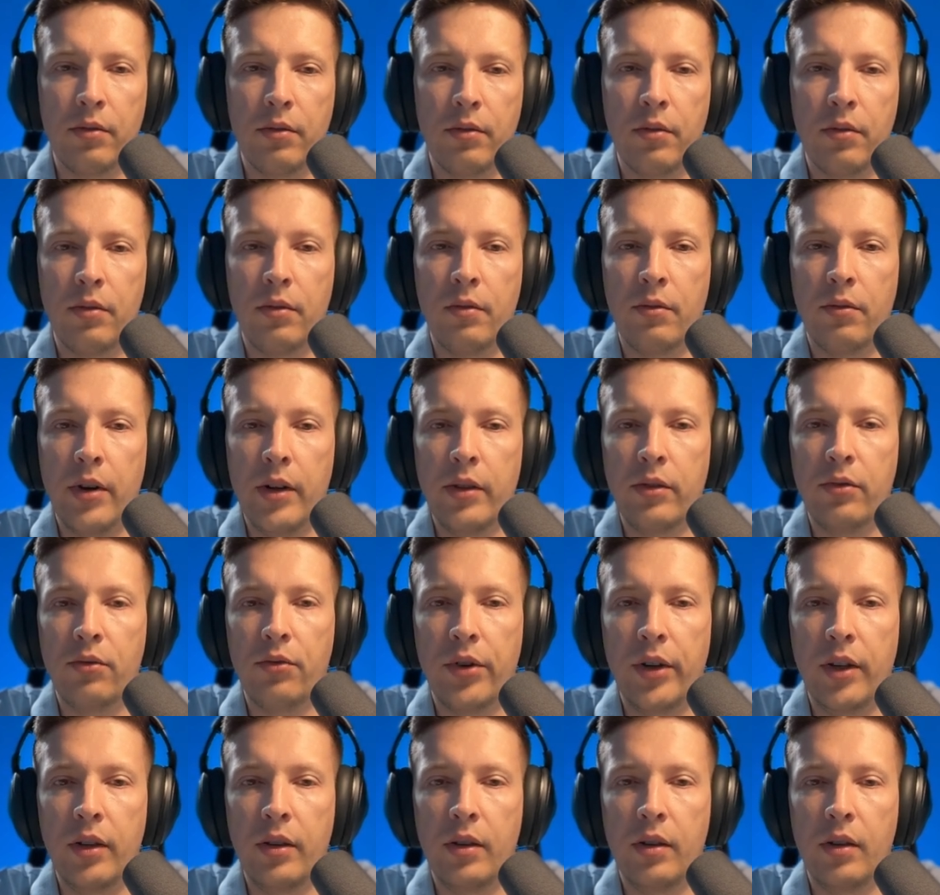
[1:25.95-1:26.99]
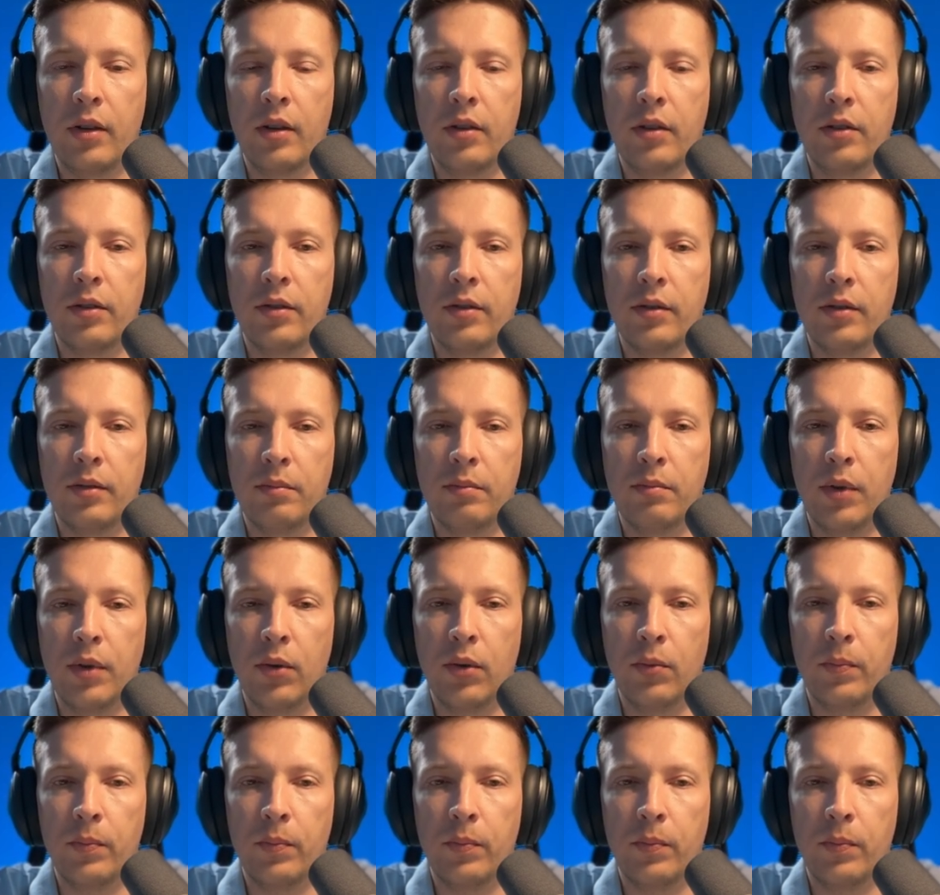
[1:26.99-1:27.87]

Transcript: red, green, and blue.